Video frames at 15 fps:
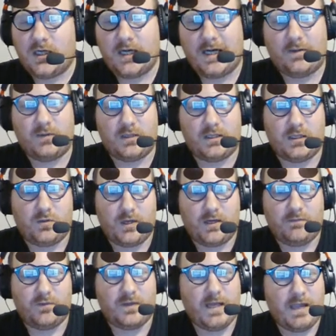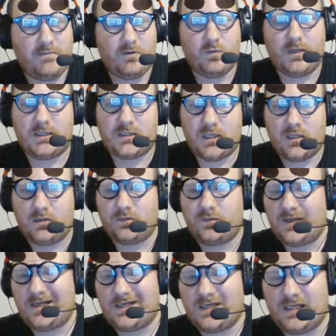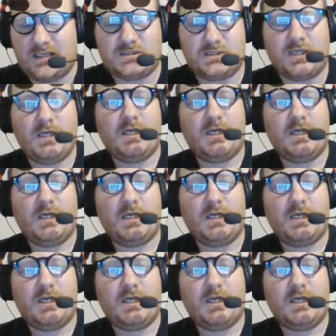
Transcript: We're getting ready for the heavyweight title fight next.